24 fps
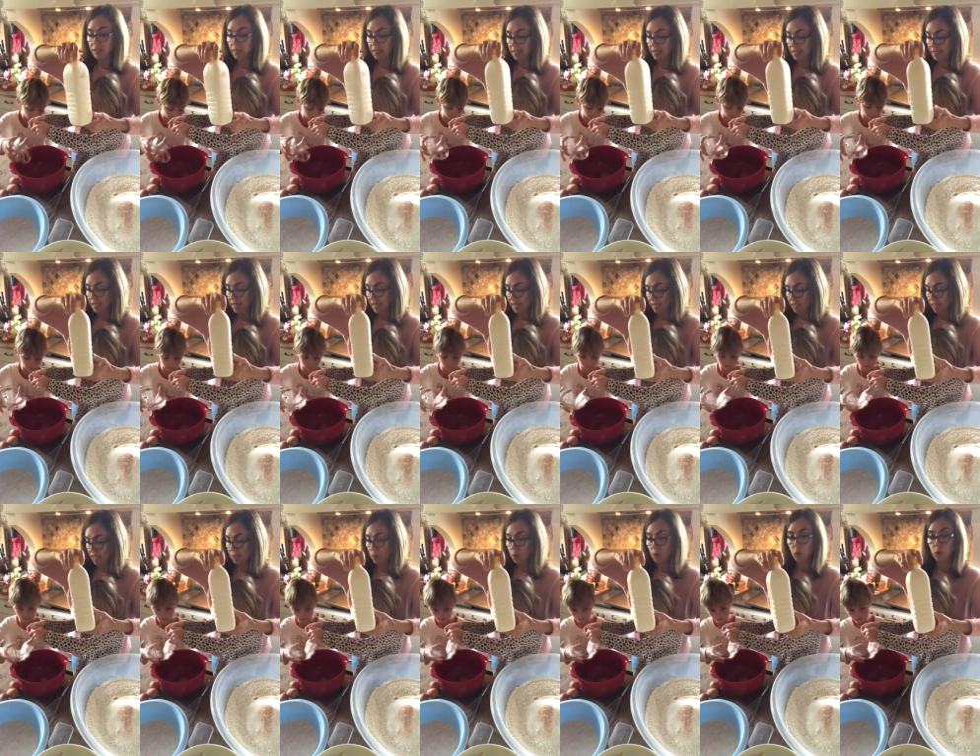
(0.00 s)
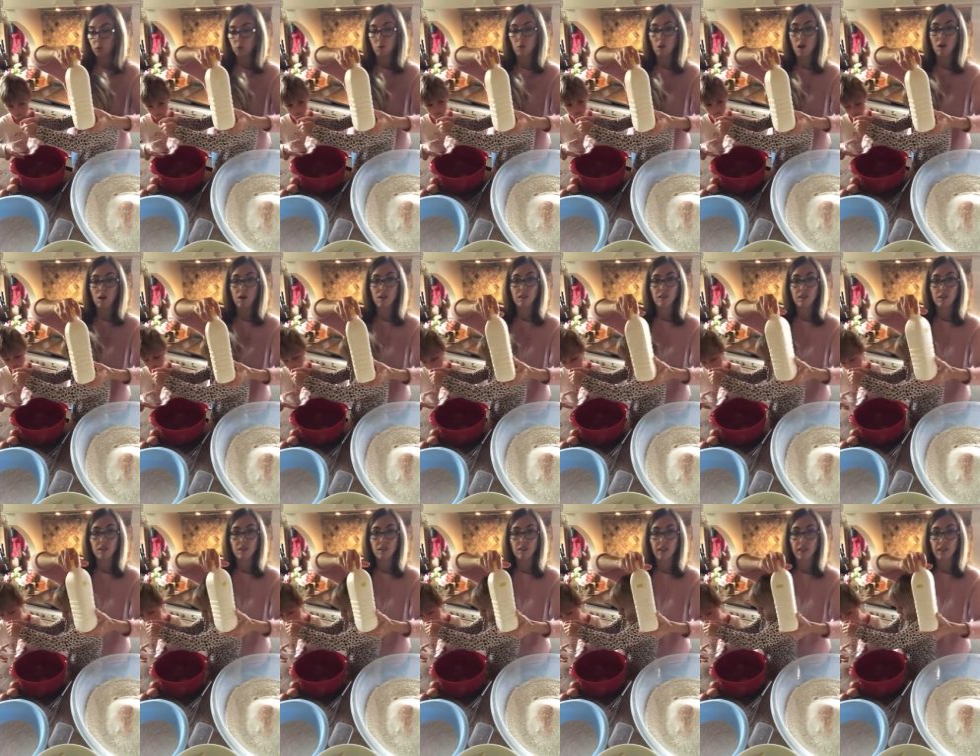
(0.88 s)
This is actually called
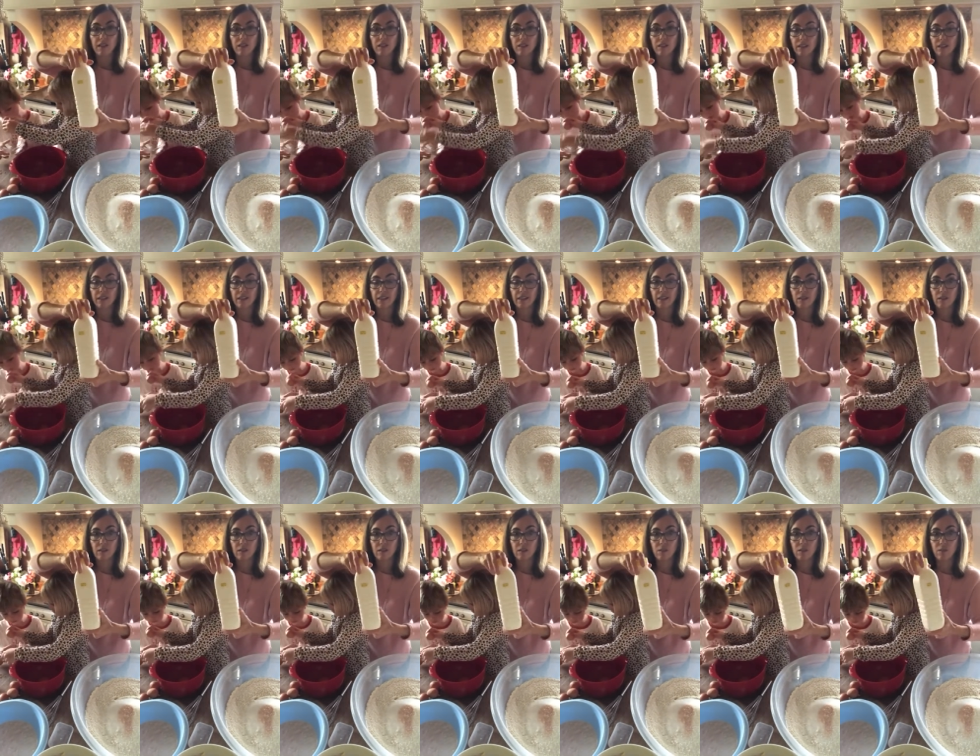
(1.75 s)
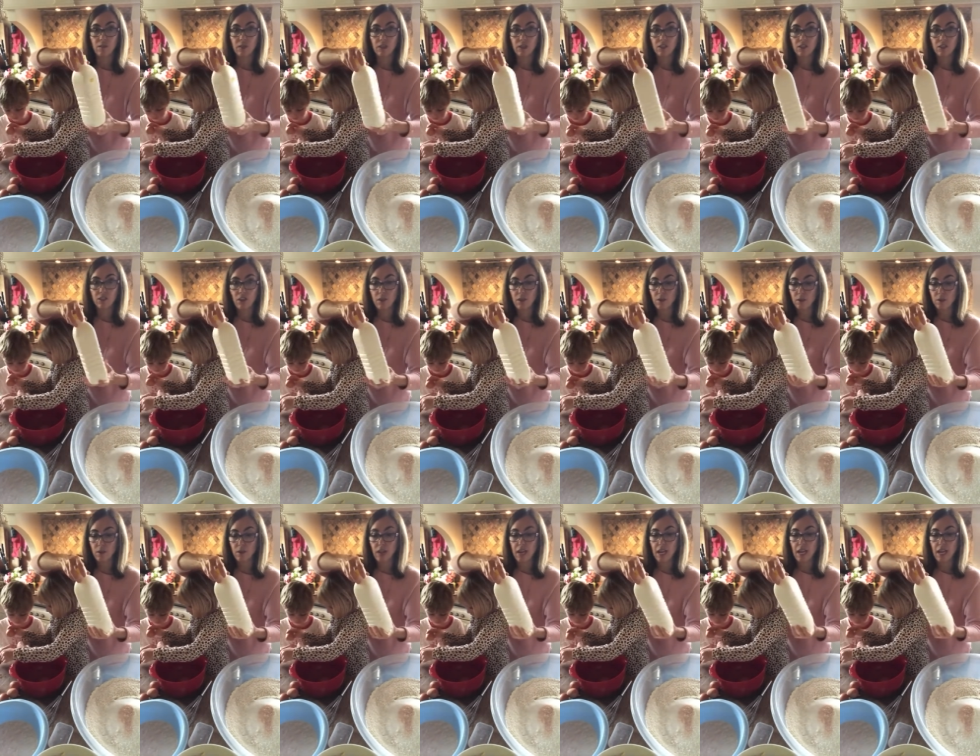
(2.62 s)
Mars. I got it at the local milk shop.